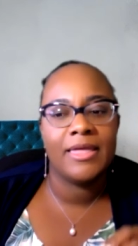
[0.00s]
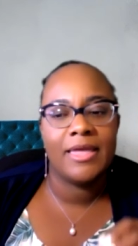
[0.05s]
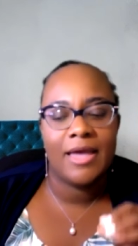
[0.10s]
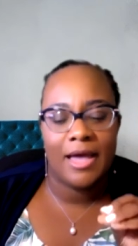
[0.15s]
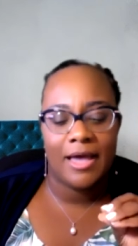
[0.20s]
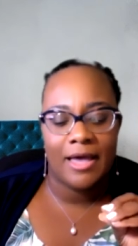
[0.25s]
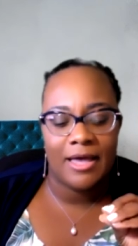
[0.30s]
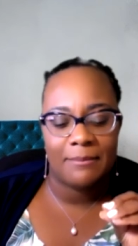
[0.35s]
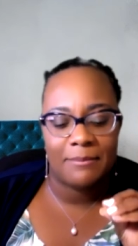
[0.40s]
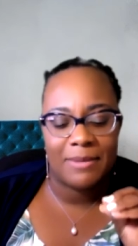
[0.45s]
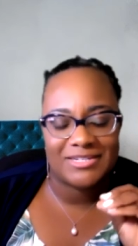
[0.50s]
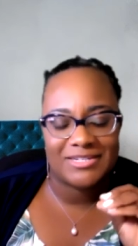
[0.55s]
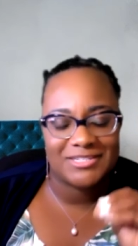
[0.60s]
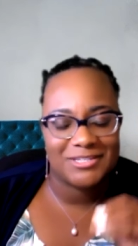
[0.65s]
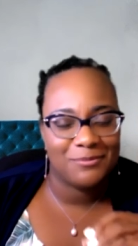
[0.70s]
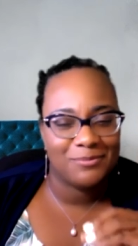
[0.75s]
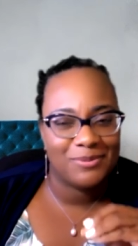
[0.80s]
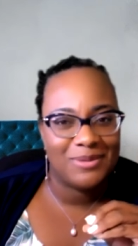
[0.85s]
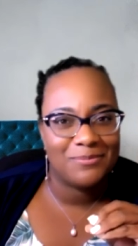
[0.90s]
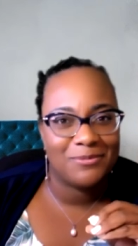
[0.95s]
I tell
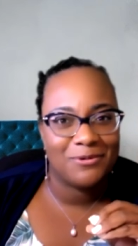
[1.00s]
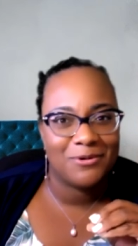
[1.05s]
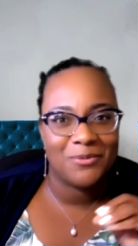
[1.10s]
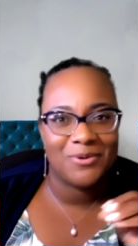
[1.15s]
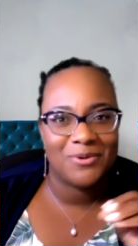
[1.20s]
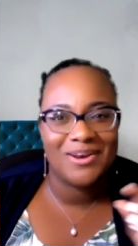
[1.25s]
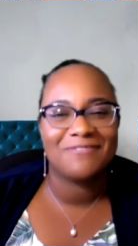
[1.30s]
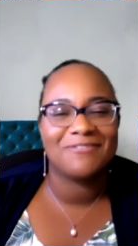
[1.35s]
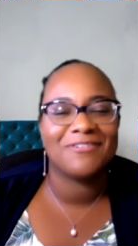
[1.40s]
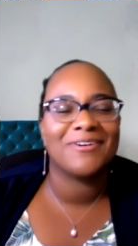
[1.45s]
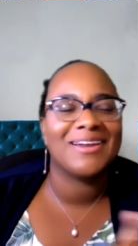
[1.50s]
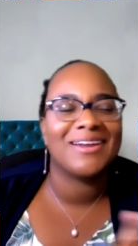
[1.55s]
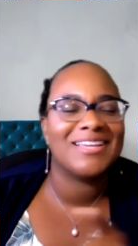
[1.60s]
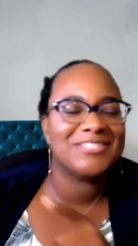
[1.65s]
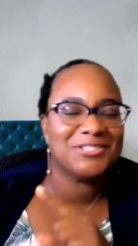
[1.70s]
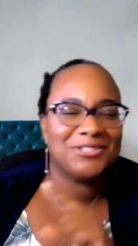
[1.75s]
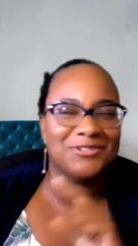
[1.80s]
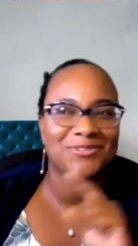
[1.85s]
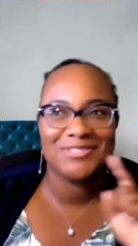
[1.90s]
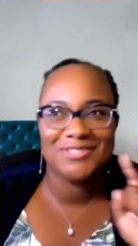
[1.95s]
people whatever
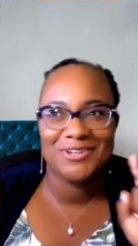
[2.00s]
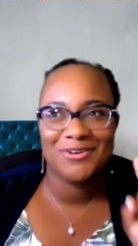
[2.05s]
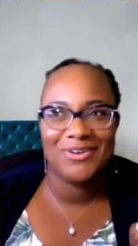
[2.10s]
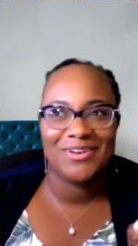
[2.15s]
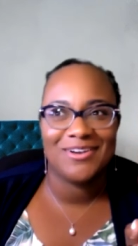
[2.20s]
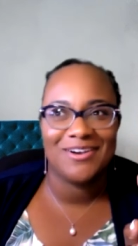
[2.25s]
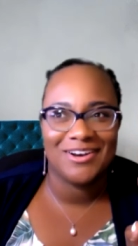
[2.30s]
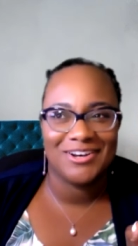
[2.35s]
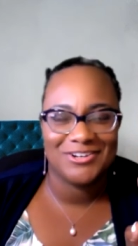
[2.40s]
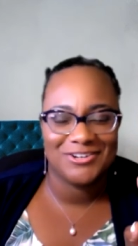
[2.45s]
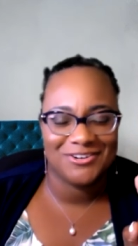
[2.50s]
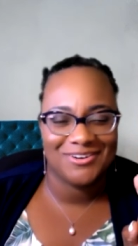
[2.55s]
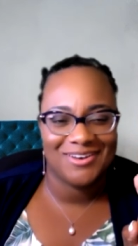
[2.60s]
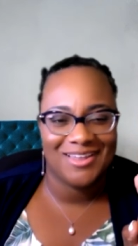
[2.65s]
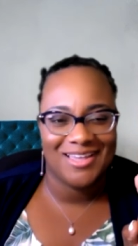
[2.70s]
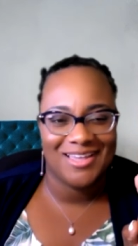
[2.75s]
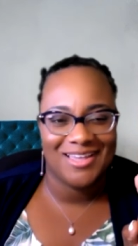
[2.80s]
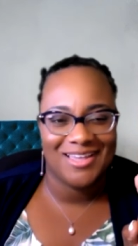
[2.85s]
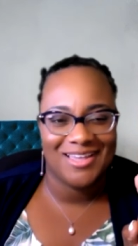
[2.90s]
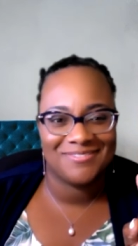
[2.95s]
issue is going on in your
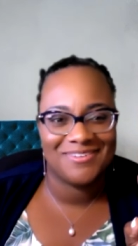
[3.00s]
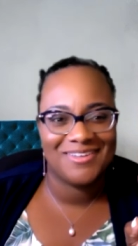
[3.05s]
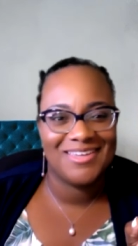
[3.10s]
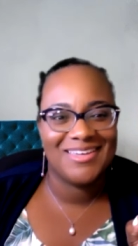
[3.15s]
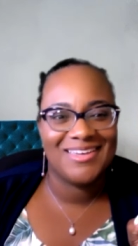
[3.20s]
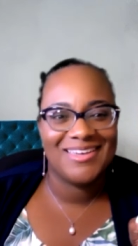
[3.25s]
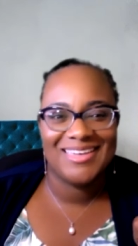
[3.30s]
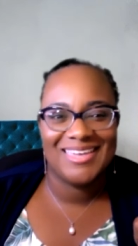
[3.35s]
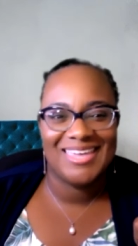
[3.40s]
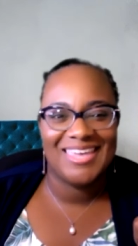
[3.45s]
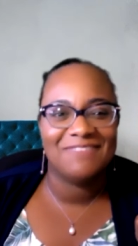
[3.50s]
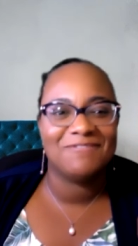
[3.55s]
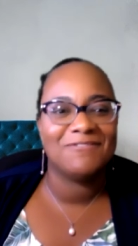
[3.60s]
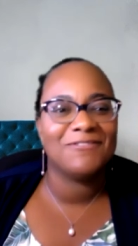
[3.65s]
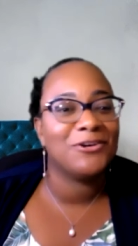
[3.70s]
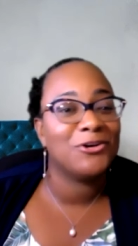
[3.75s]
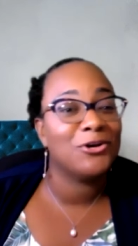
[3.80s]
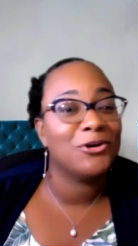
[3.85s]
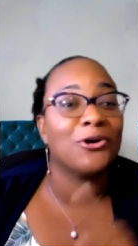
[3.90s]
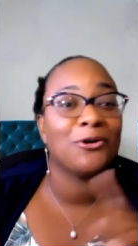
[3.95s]
life, if
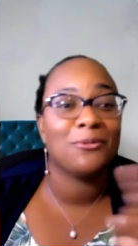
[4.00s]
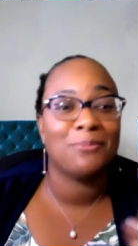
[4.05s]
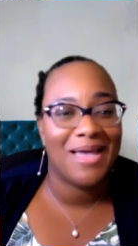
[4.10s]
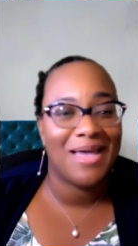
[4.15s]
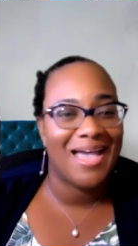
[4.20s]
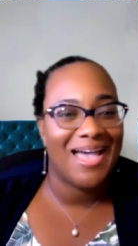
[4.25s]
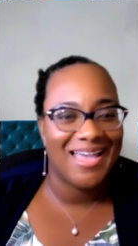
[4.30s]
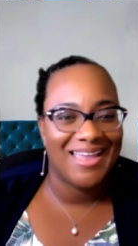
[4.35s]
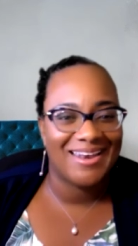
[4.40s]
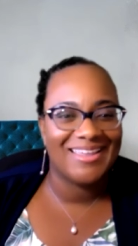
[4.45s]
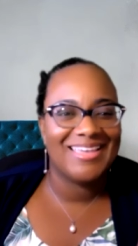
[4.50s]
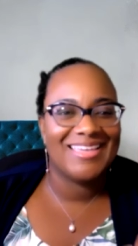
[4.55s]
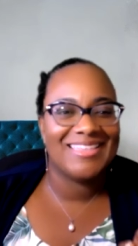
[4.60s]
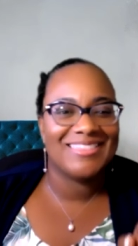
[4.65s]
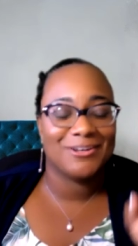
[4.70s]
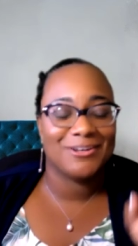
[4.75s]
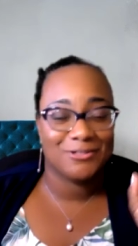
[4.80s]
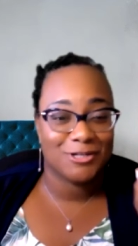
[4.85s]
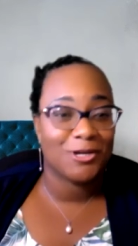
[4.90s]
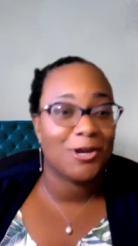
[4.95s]
good or bad,
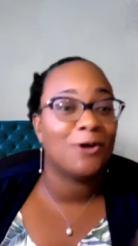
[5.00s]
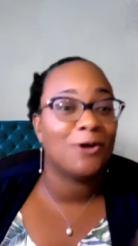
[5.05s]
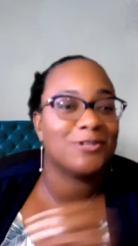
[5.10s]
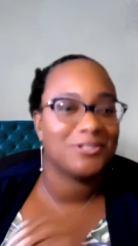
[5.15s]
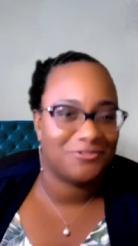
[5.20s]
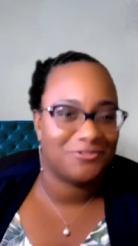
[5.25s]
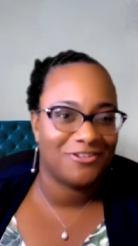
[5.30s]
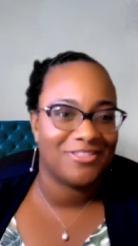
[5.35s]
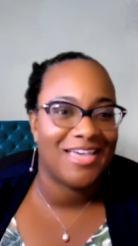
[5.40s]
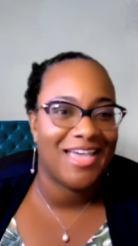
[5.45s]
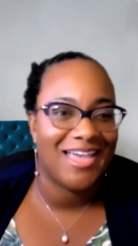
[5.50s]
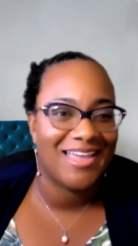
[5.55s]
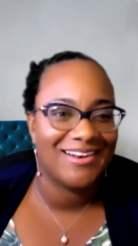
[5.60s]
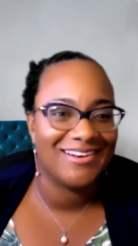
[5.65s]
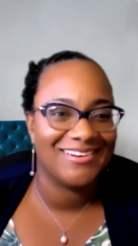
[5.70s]
there's a coach for that.